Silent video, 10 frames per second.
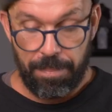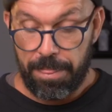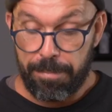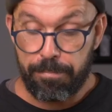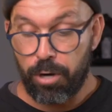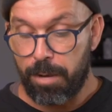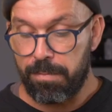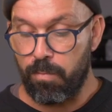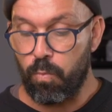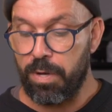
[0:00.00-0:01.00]
The
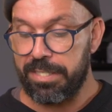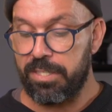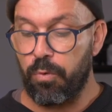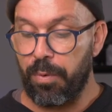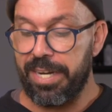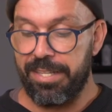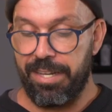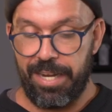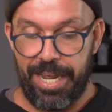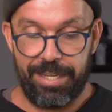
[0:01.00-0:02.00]
problem wasn't really the
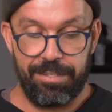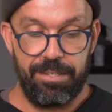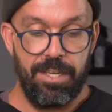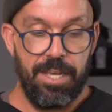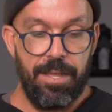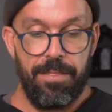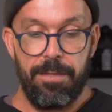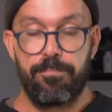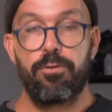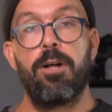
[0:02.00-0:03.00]
length. The
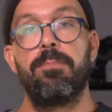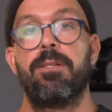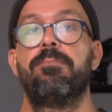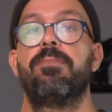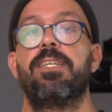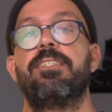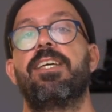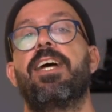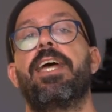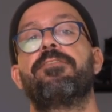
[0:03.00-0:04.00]
problem is
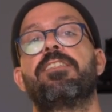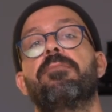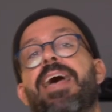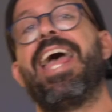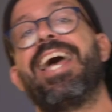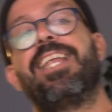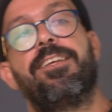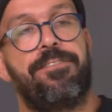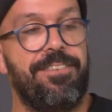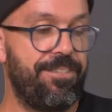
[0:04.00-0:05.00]
that I have some
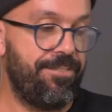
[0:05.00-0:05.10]
elephant